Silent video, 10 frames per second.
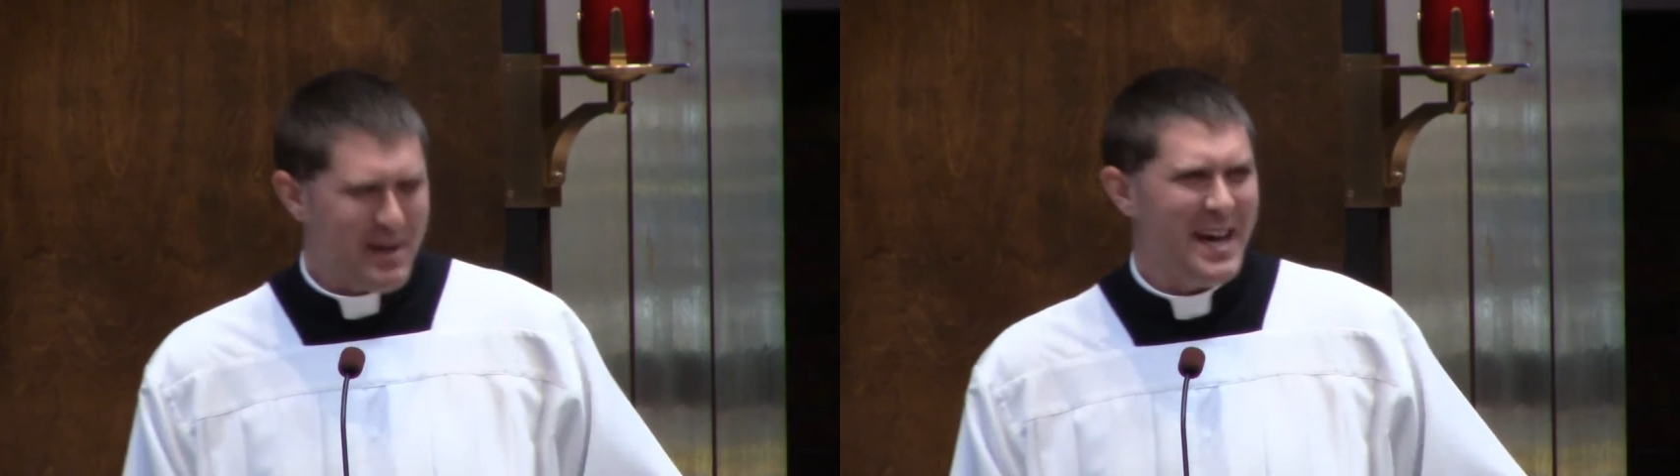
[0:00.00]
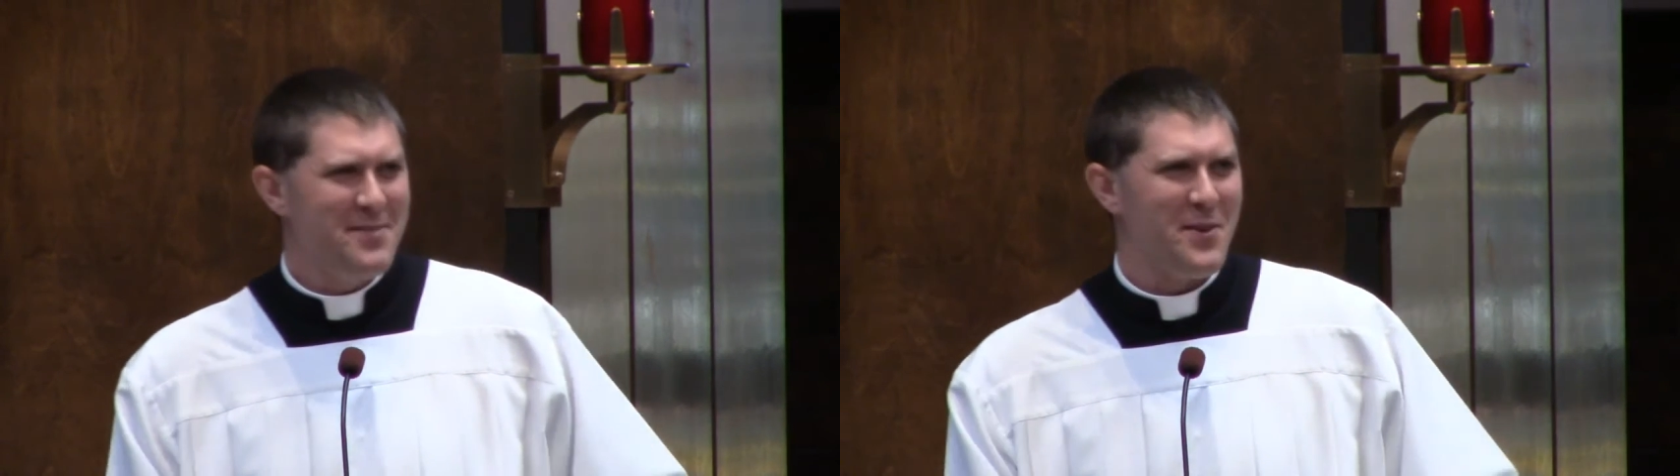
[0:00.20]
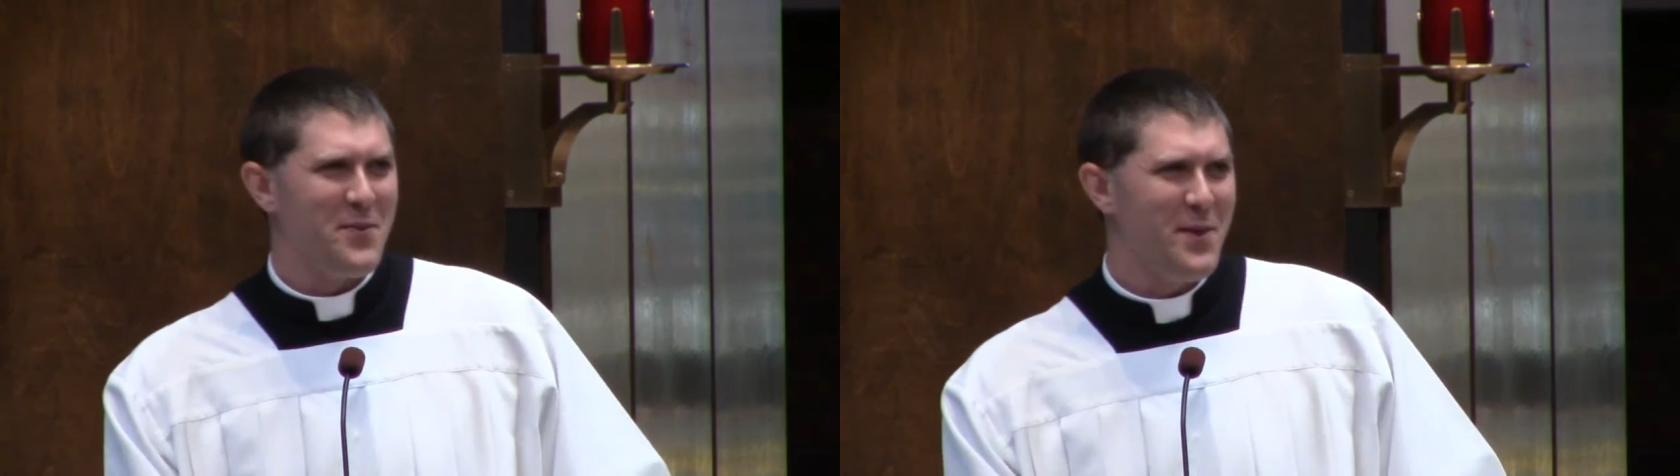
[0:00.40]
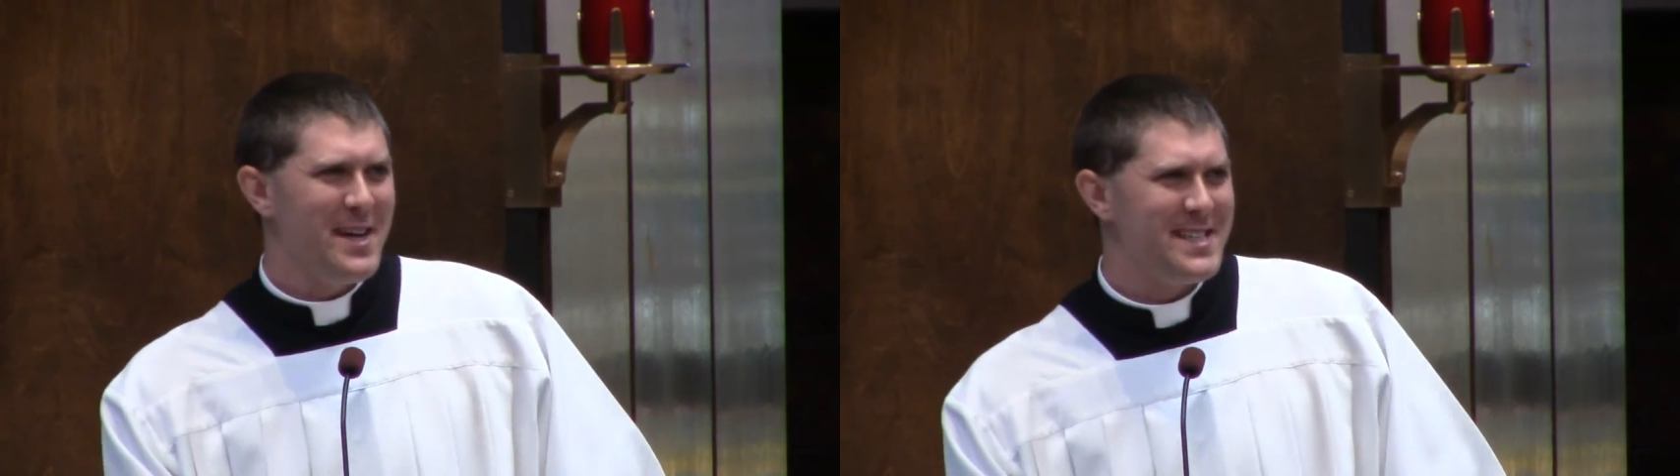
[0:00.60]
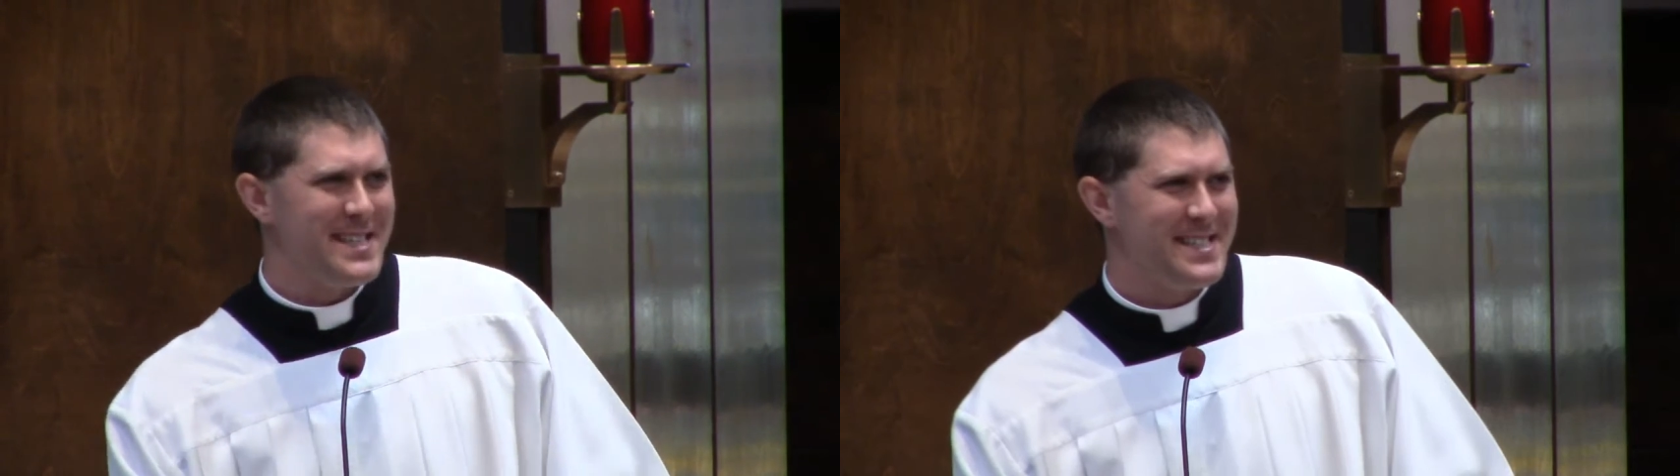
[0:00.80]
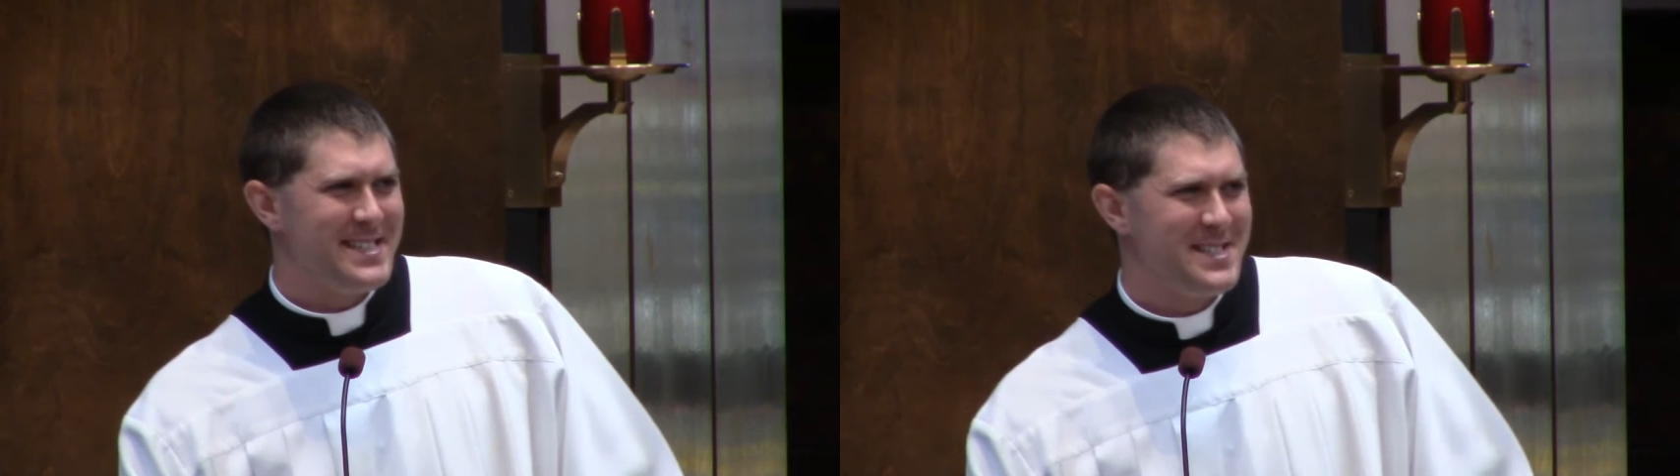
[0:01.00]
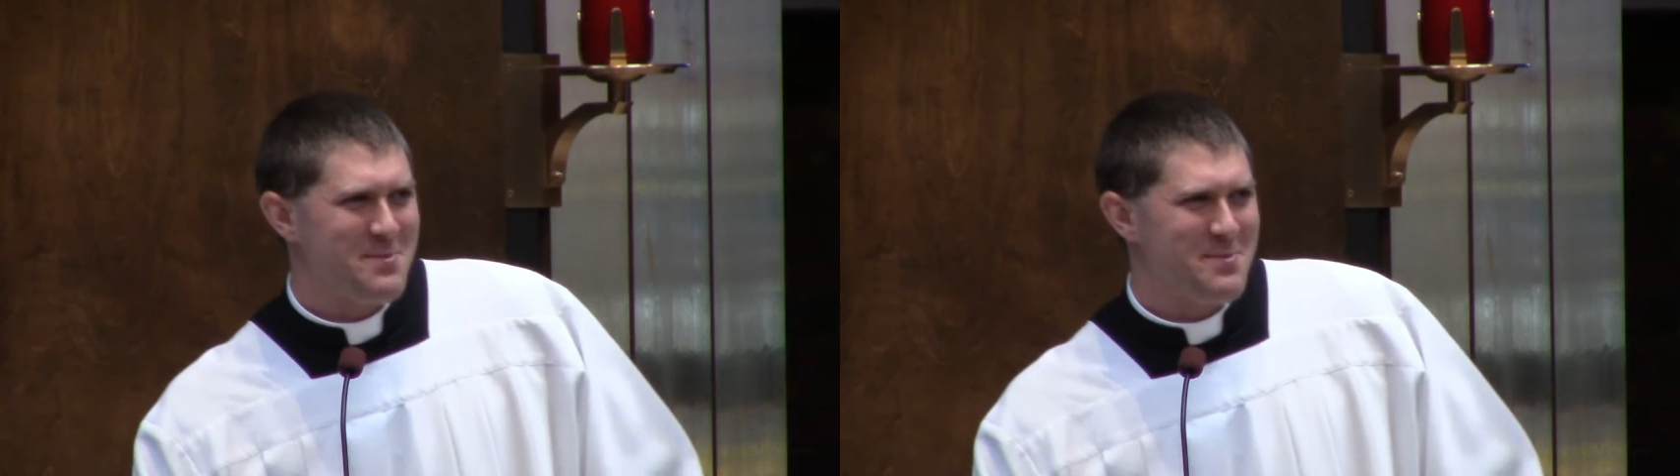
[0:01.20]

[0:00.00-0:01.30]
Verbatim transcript: kind of afraid to,